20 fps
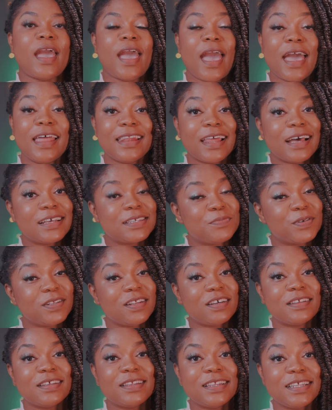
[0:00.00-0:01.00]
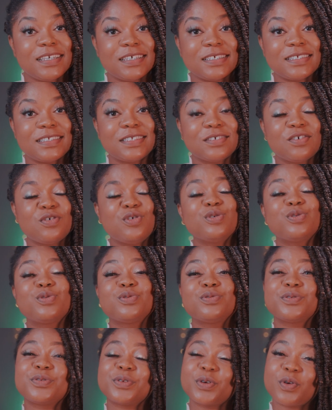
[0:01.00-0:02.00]
And last but not the least, go
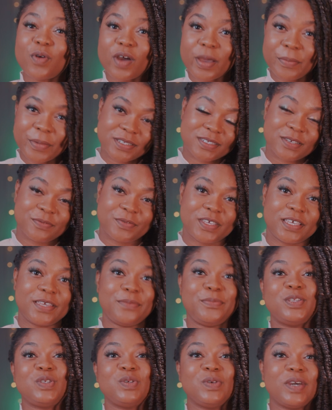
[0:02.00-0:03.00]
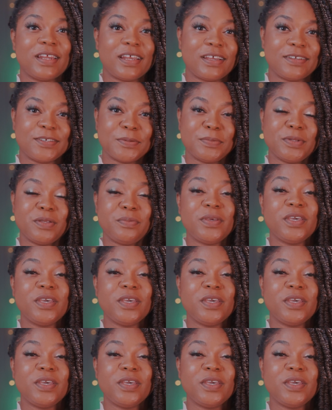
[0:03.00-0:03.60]
through the requirements of the EB2-NIW.